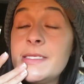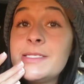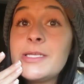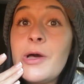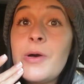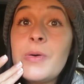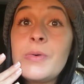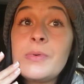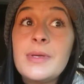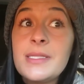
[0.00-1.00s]

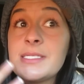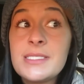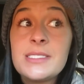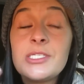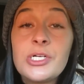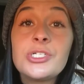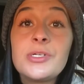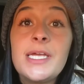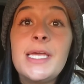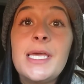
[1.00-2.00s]
So the
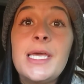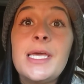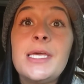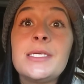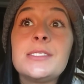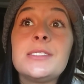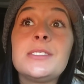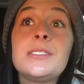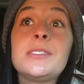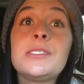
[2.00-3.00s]
surgery
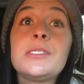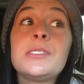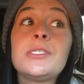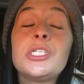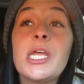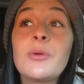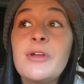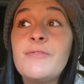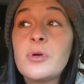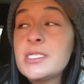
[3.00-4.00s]
is
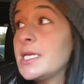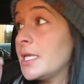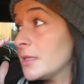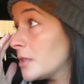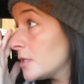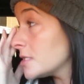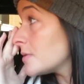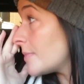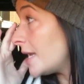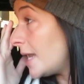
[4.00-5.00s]
January 14th.
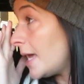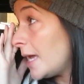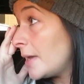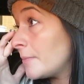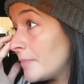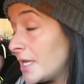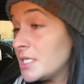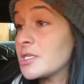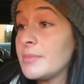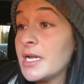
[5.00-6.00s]
It's a Monday,
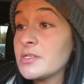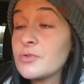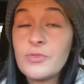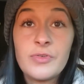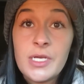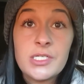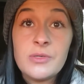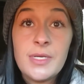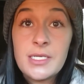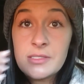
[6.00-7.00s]
and he's gonna be out of school for like
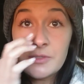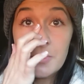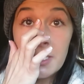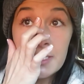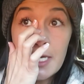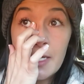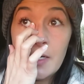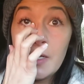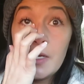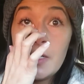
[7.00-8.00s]
2 weeks, is what they said.